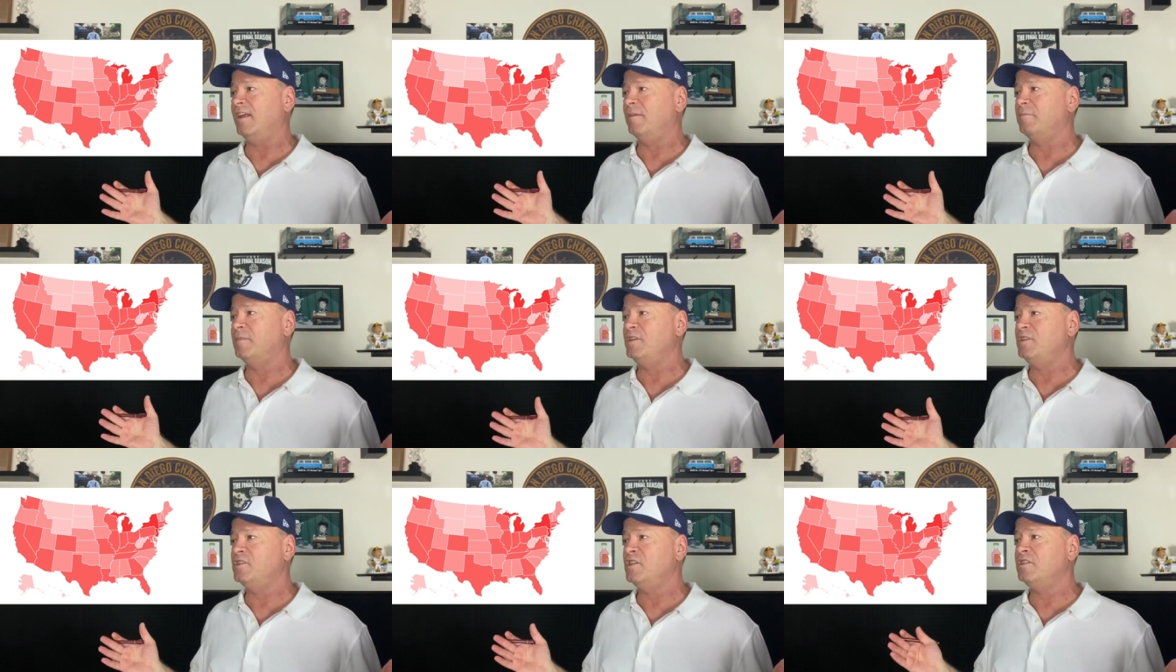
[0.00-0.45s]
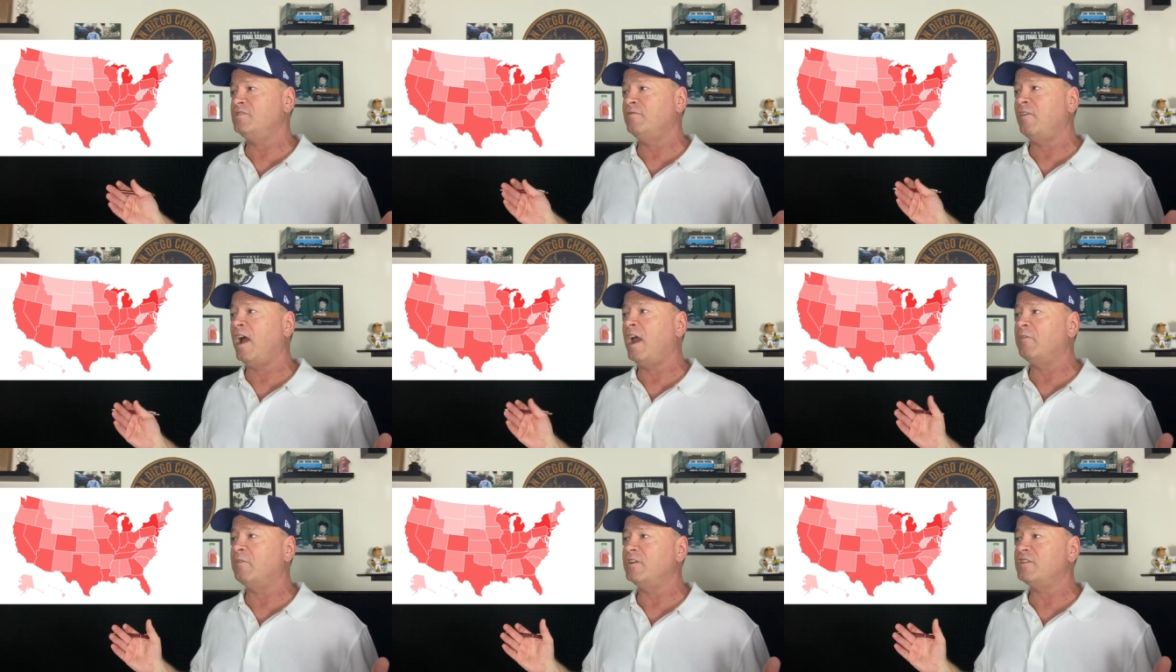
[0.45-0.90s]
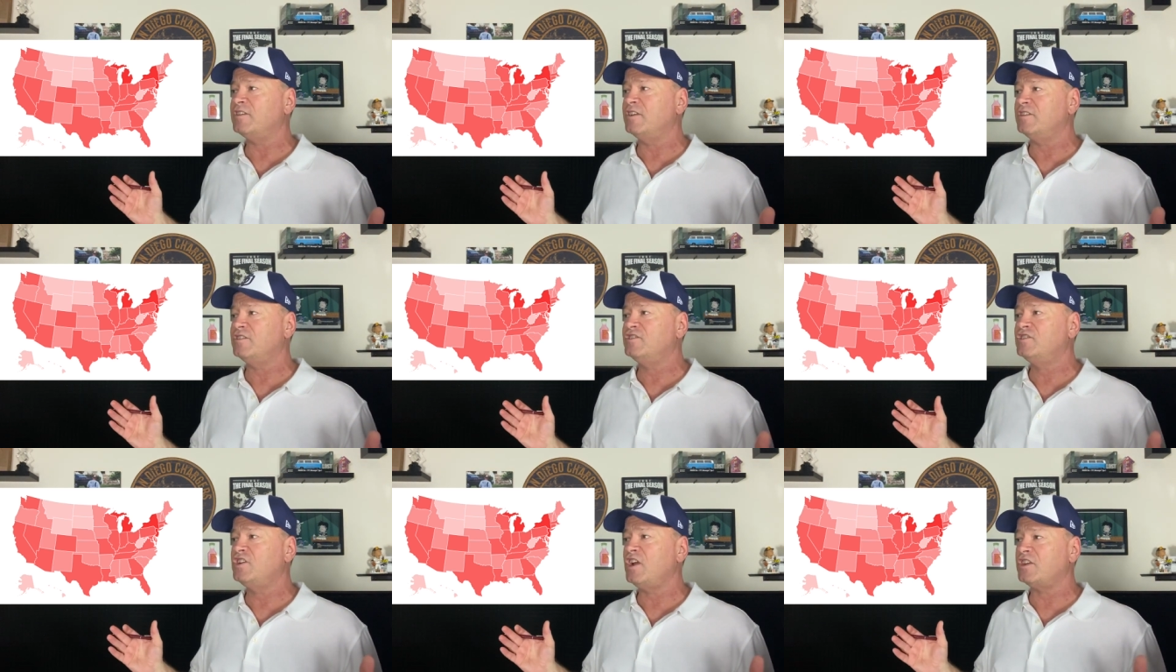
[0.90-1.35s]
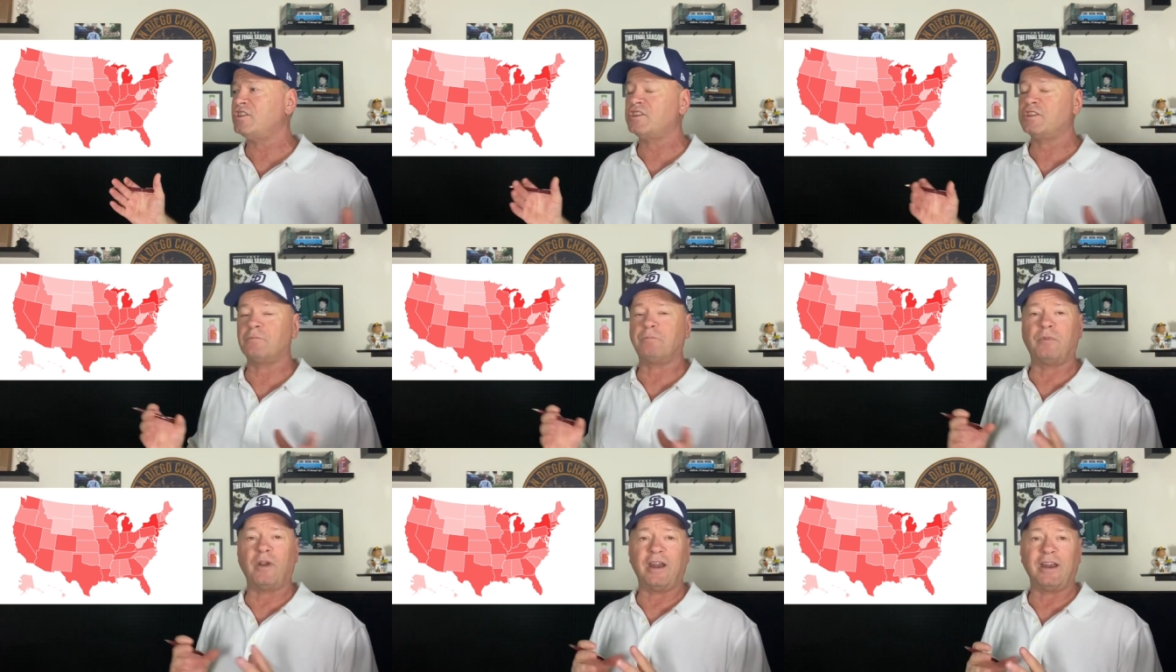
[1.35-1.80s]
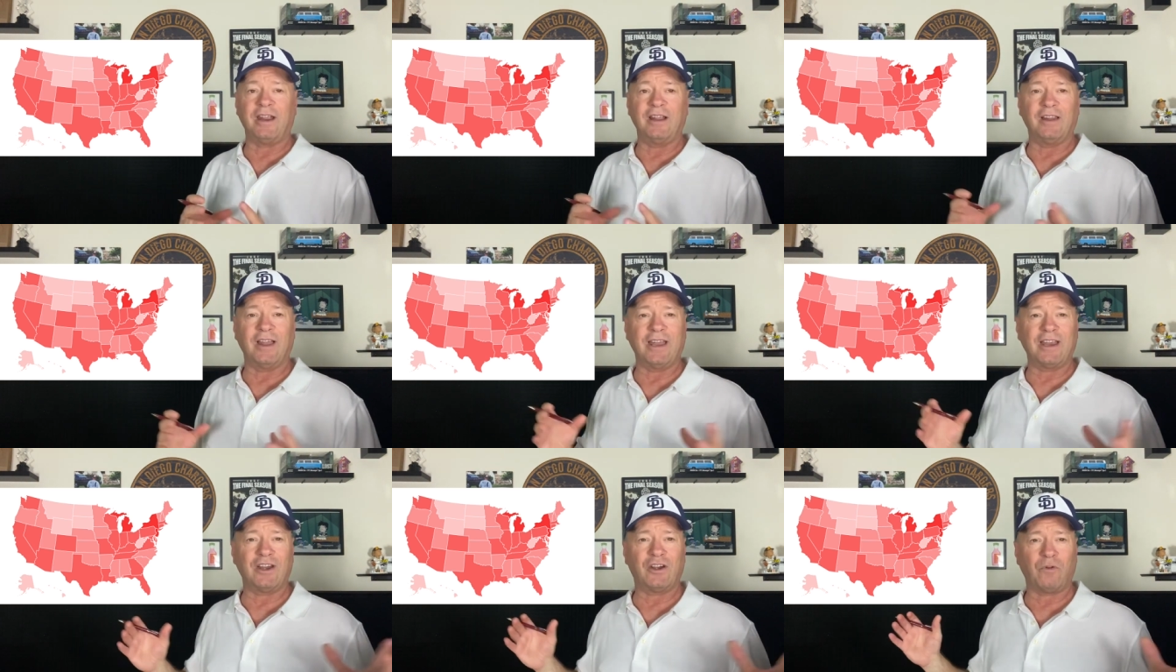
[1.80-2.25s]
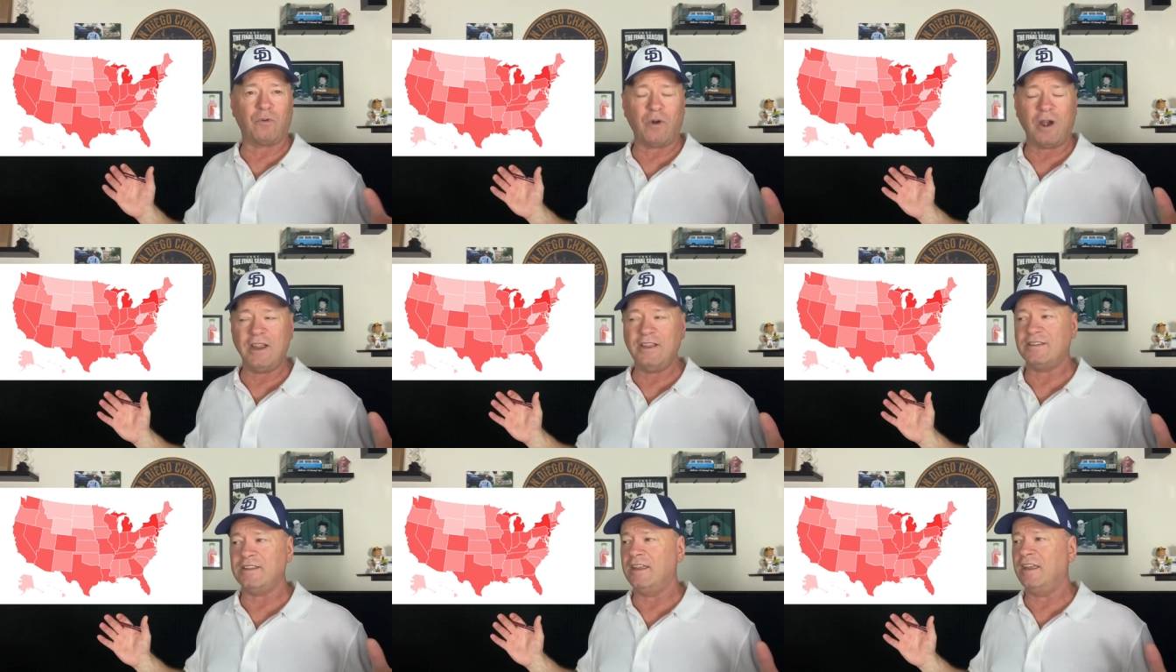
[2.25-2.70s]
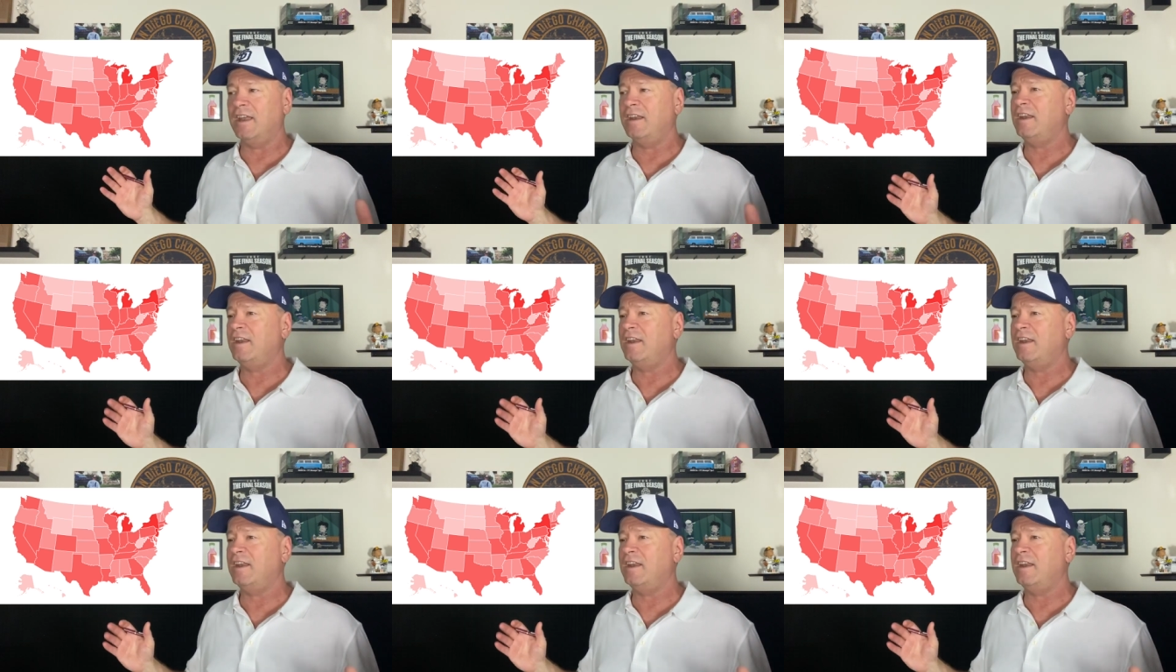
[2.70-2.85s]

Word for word: I mean, this virus is just spreading like crazy,